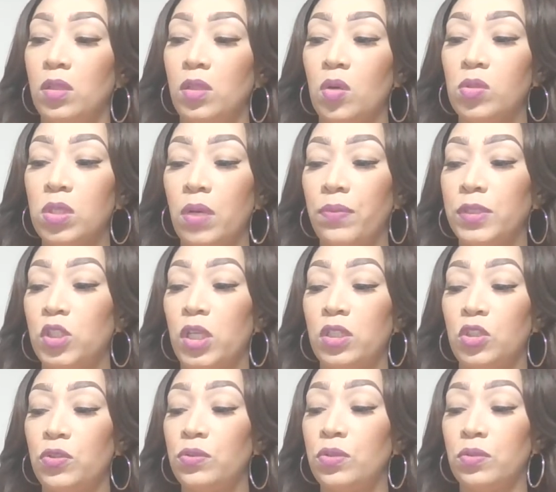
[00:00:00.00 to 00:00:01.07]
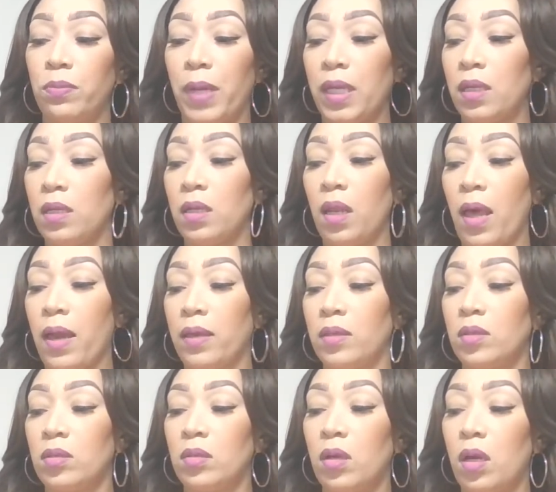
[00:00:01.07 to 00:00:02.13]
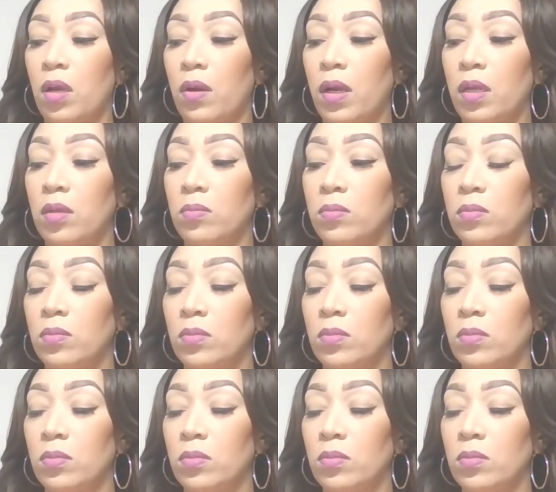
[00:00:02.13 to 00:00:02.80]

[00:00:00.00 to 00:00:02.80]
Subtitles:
Those that reject truth remain in the light. All right.